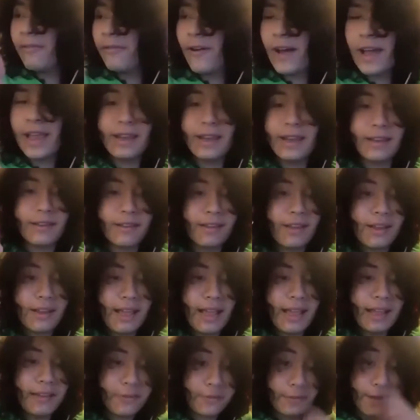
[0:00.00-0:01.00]
find,
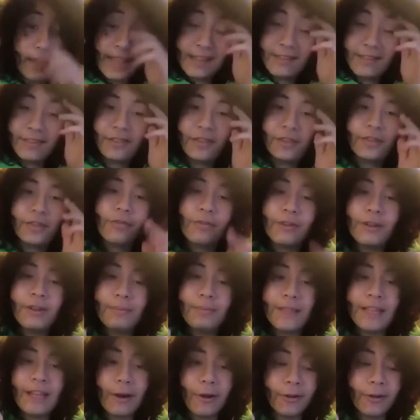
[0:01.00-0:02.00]
it's
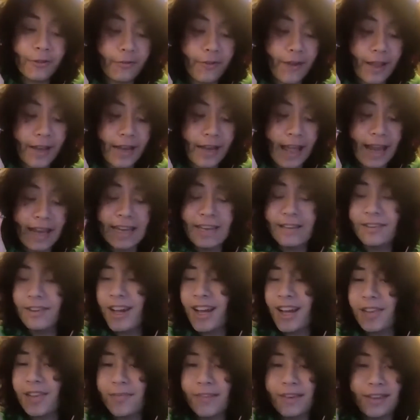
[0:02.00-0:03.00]
extremely hard to find any
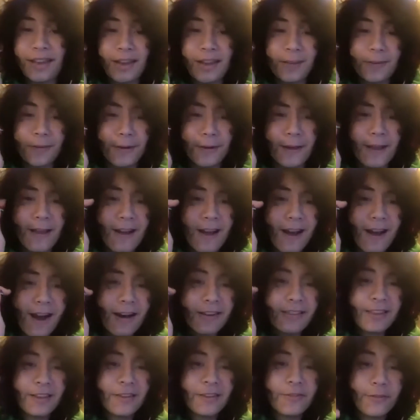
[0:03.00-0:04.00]
documentation
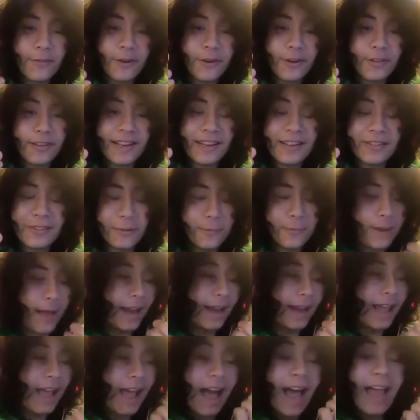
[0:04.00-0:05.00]
on this 4-directional
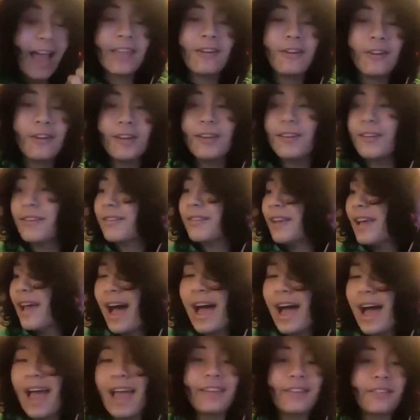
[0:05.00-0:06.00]
pad. I
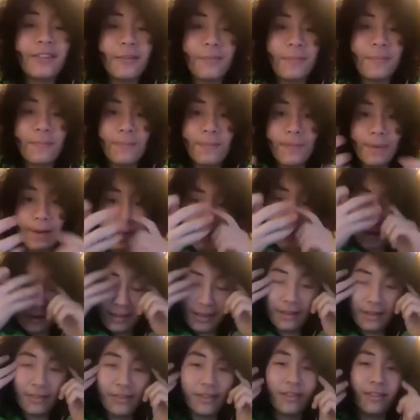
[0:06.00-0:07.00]
had to,
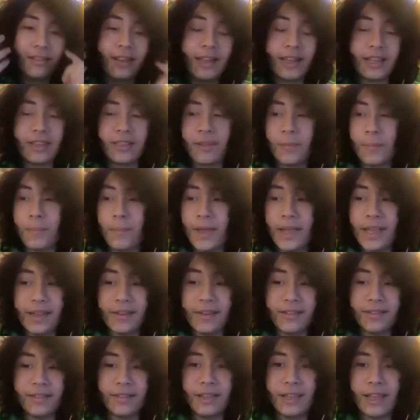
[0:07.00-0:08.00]
this isn't like the
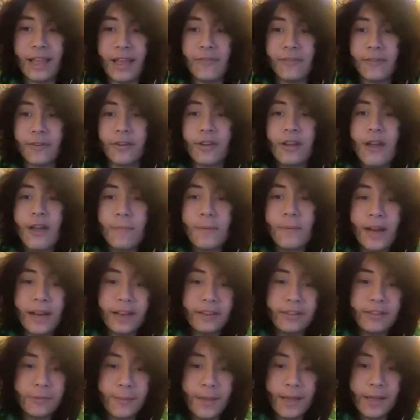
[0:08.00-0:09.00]
biggest thing ever, but I
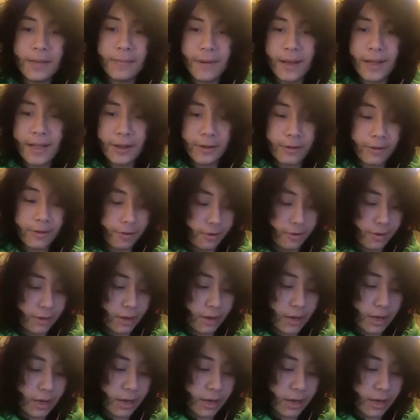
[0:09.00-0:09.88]
had to make my own,